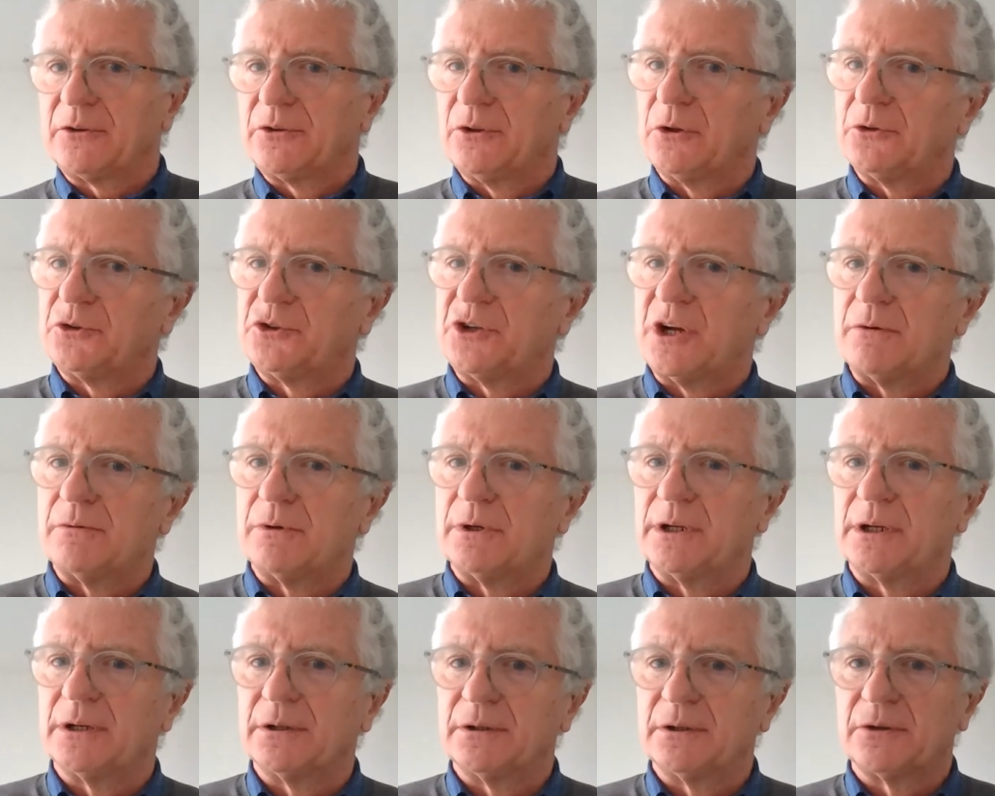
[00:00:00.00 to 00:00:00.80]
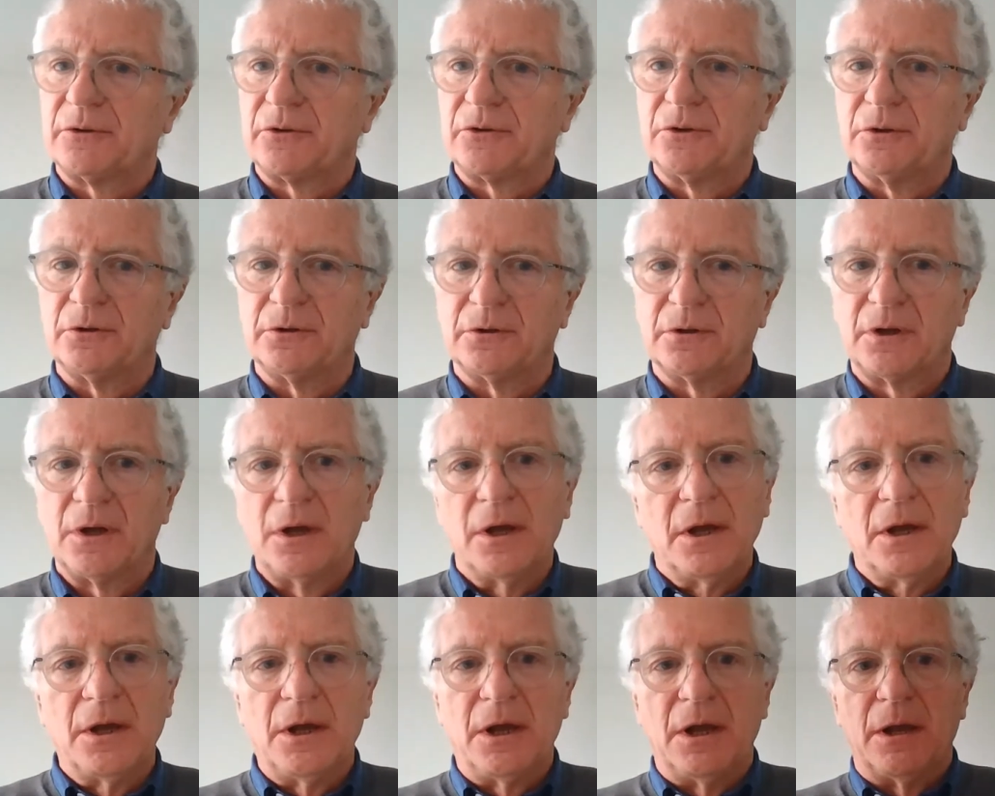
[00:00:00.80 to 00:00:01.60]
not generally understood.
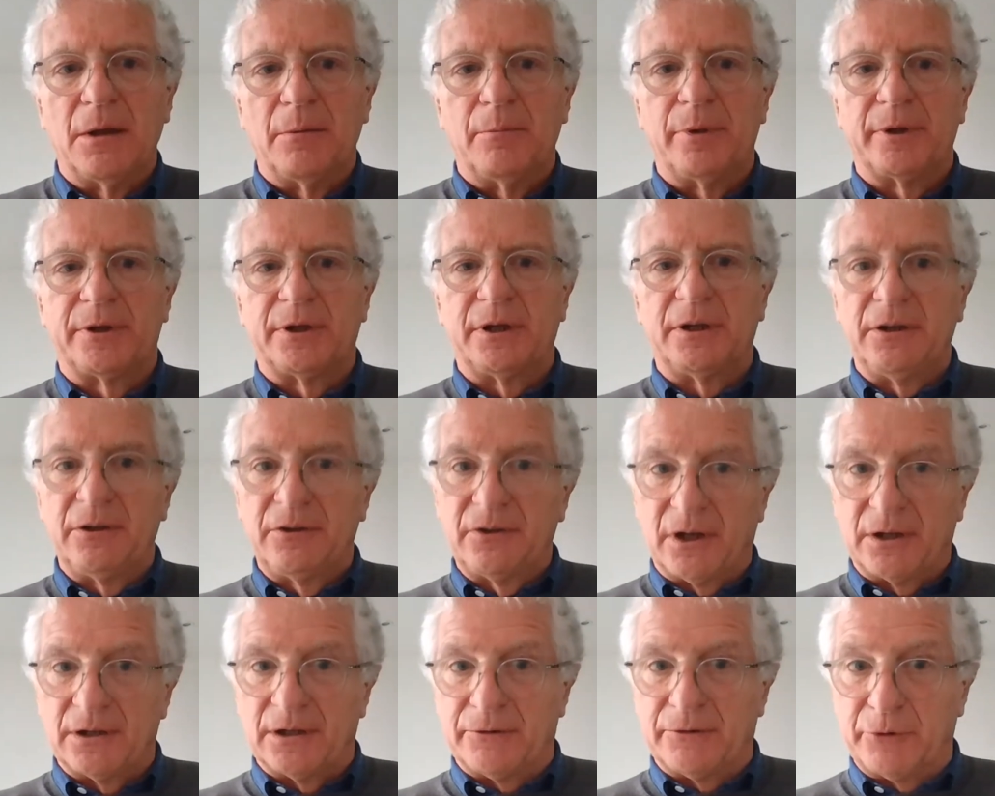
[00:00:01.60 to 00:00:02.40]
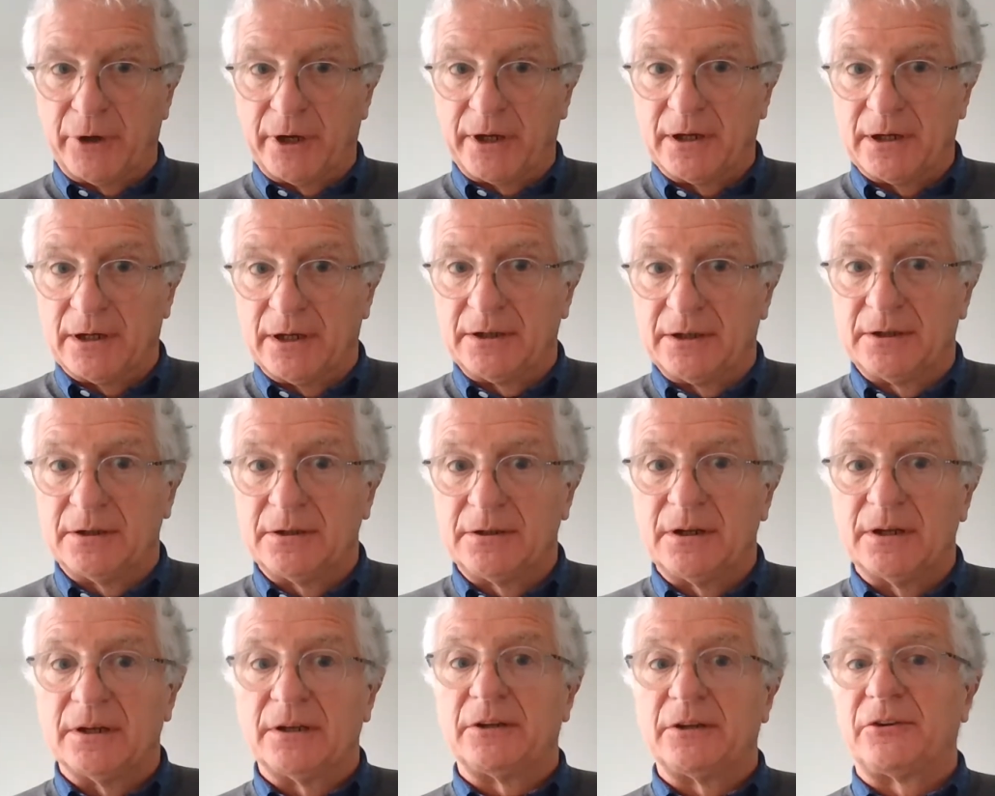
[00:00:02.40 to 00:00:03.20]
But it is
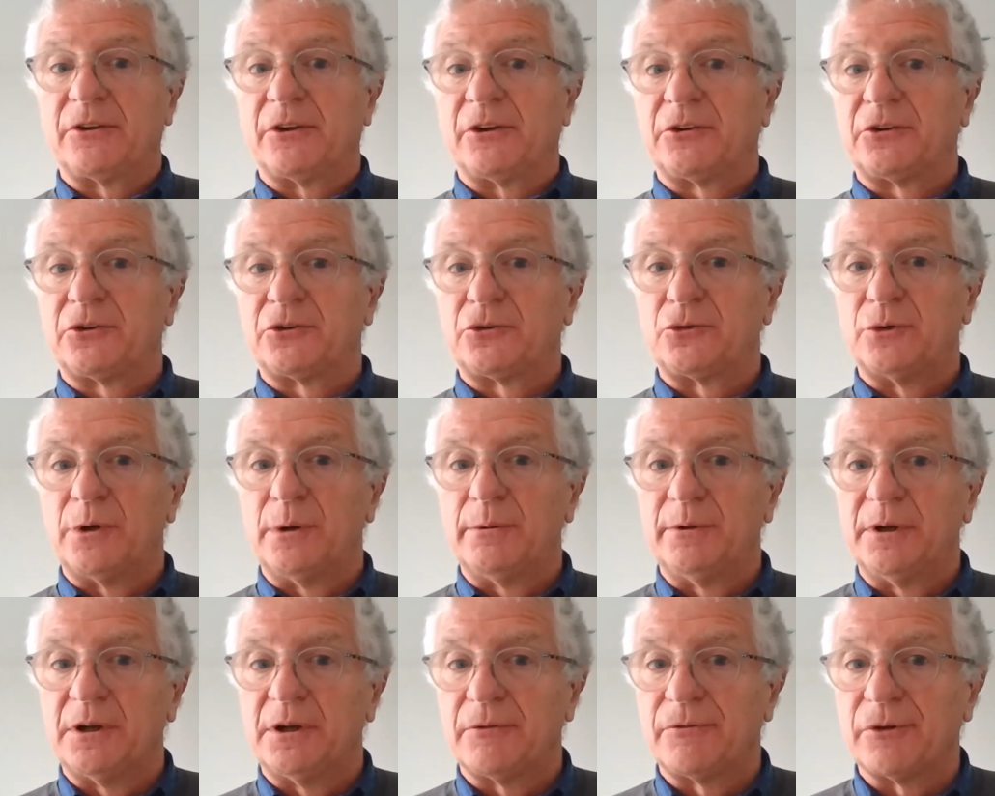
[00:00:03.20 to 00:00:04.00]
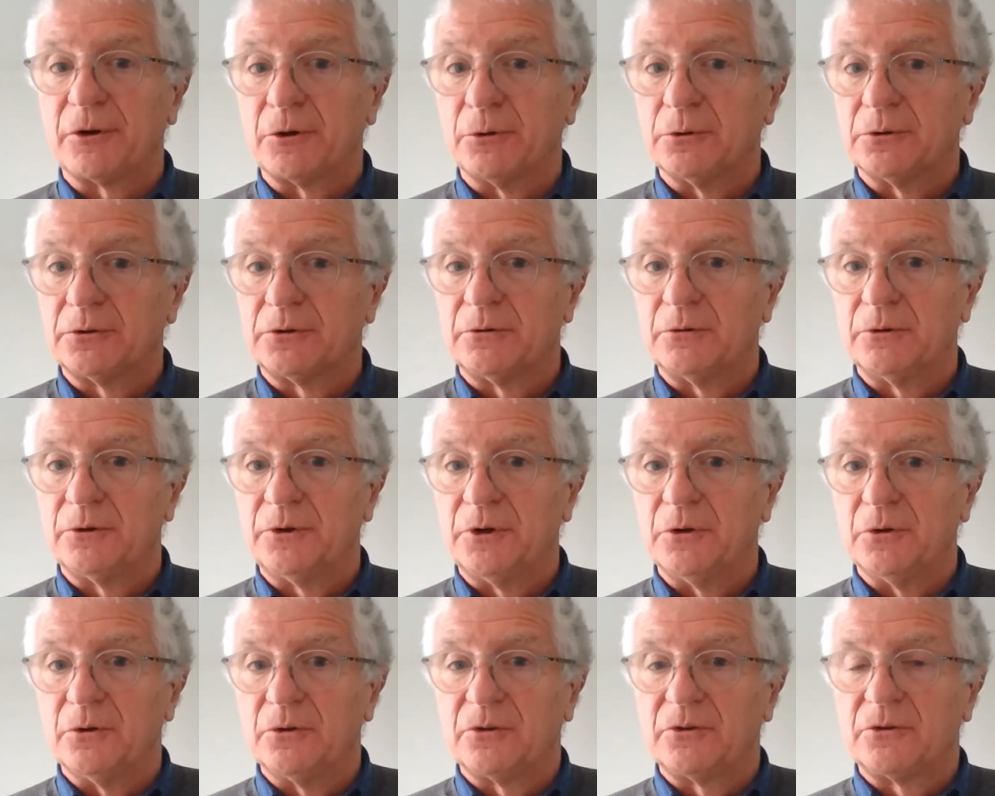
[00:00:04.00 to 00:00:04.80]
unregulated. It is extremely difficult to
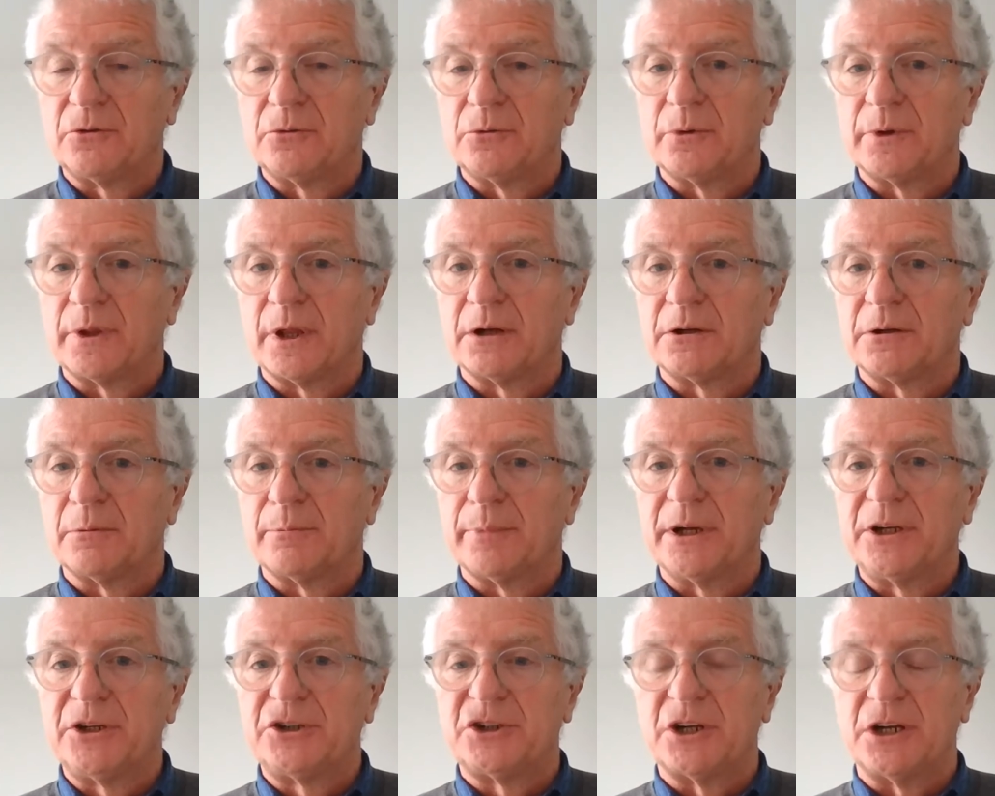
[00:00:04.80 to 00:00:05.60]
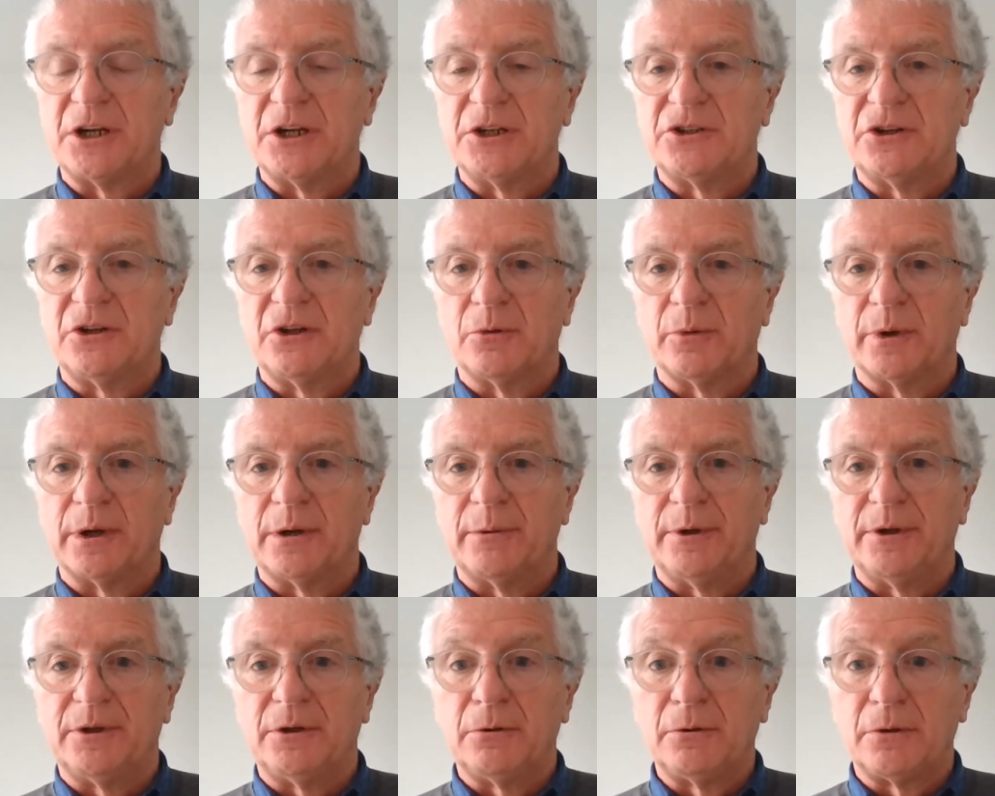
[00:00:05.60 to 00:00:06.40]
reduce without a big change in the way
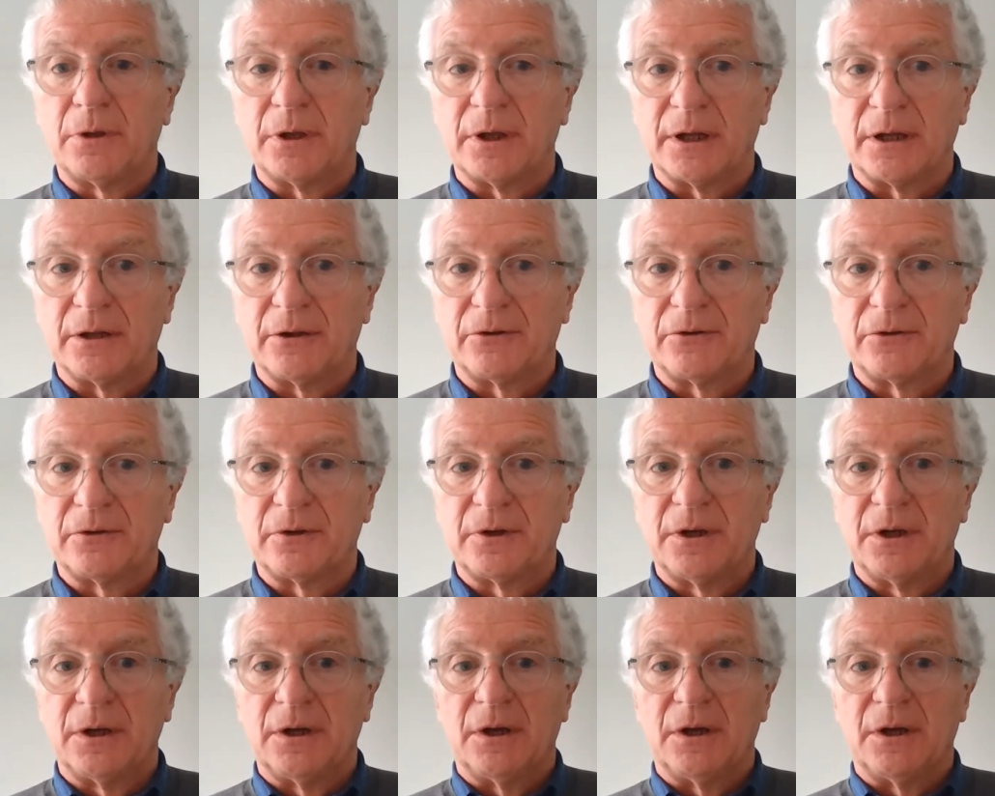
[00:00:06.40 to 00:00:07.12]
we do things.